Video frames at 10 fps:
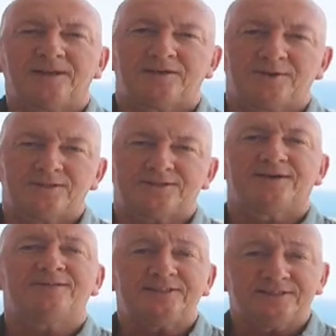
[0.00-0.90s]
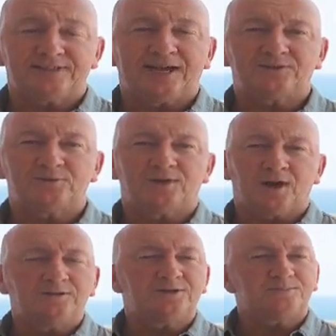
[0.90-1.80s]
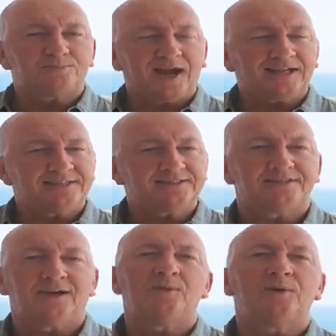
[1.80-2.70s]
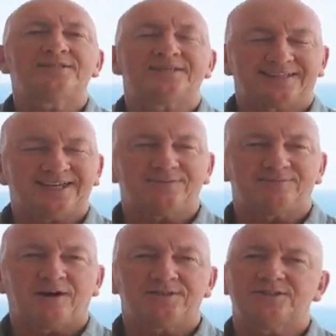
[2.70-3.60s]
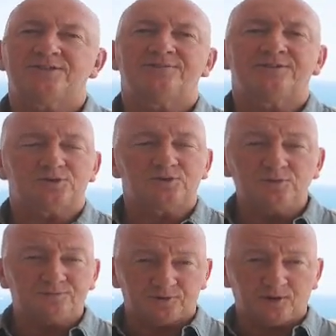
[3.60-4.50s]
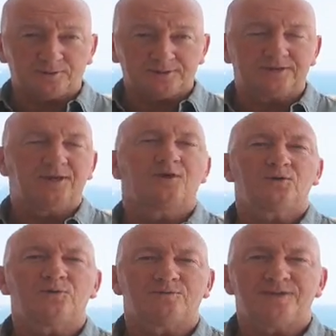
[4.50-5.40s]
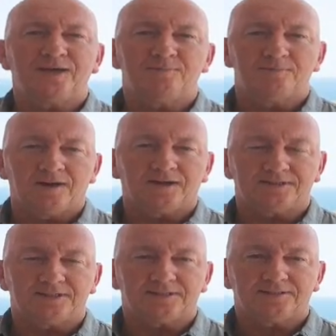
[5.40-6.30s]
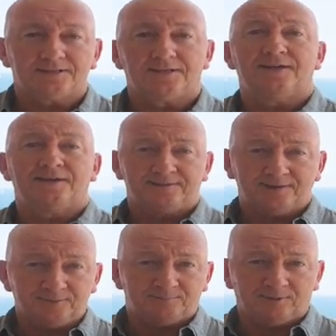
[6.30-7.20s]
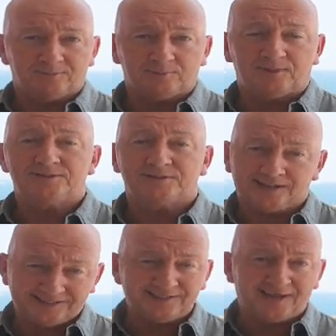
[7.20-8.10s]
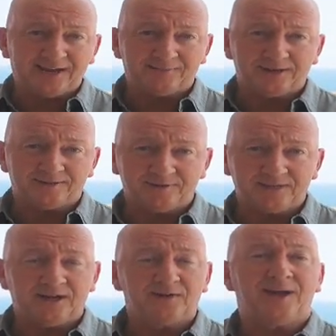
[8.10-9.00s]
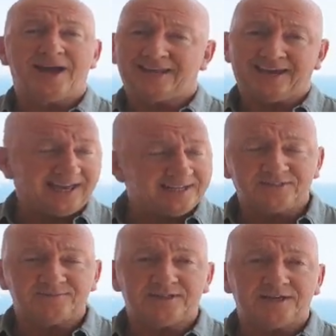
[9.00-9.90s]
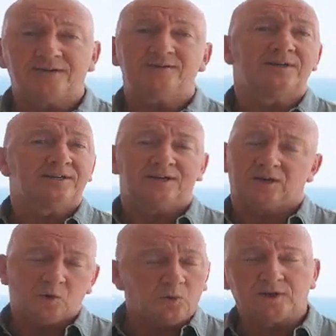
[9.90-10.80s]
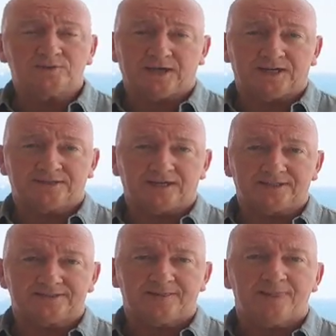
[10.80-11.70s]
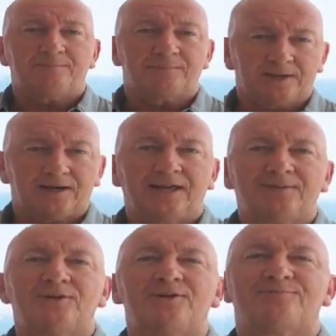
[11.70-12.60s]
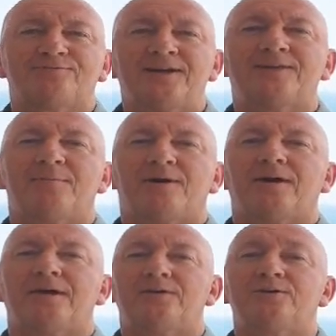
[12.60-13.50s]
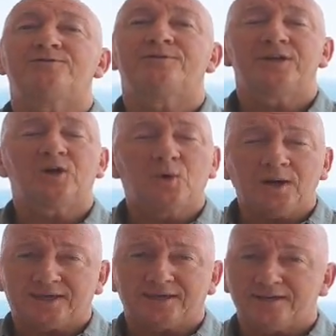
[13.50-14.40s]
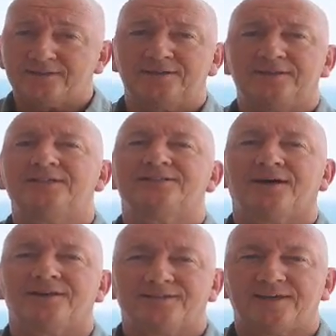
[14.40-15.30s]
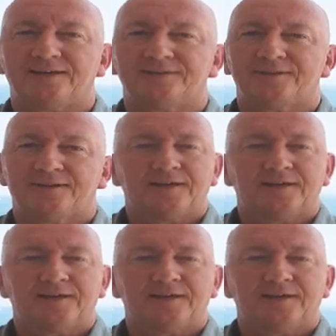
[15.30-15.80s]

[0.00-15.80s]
Mike Lewis. I have an international coaching practice and I wanted to take advantage of this new phenomenon called video marketing. The only problem was I didn't know how to make a video, how to edit a video and all those kind of things. But luckily I have a good friend of mine who's very quick at learning these kind of things.